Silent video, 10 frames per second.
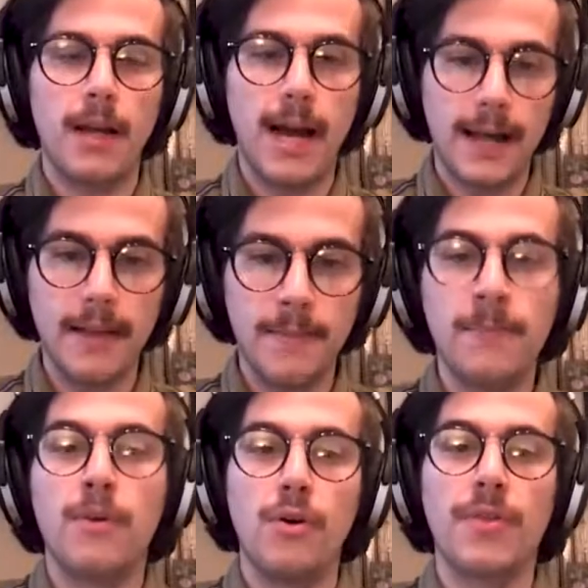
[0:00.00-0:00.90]
add
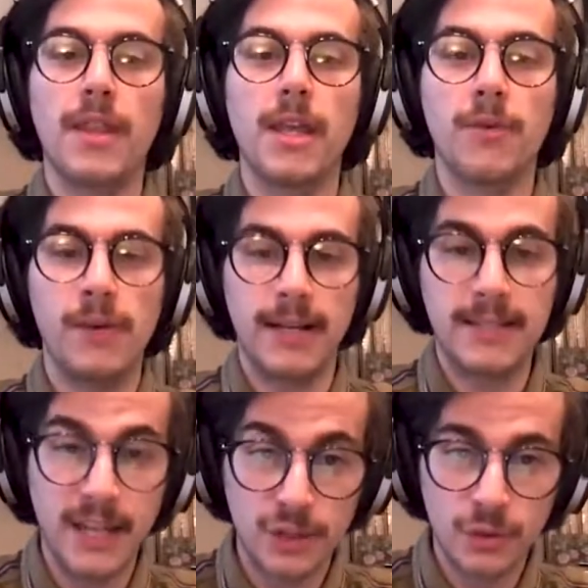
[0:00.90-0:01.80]
them on the
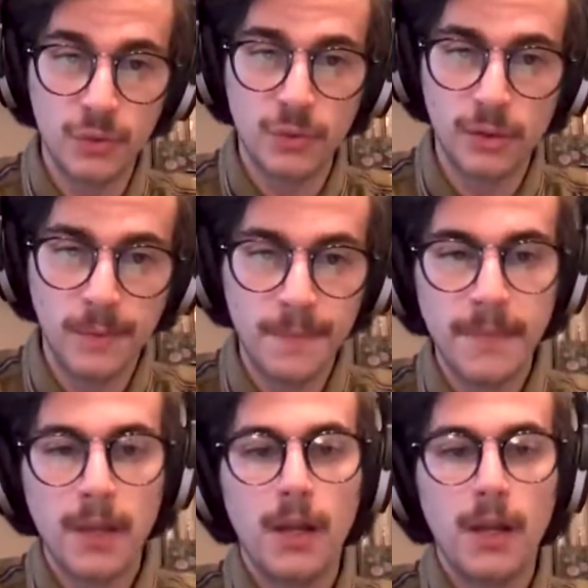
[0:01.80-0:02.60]
relaxation dual,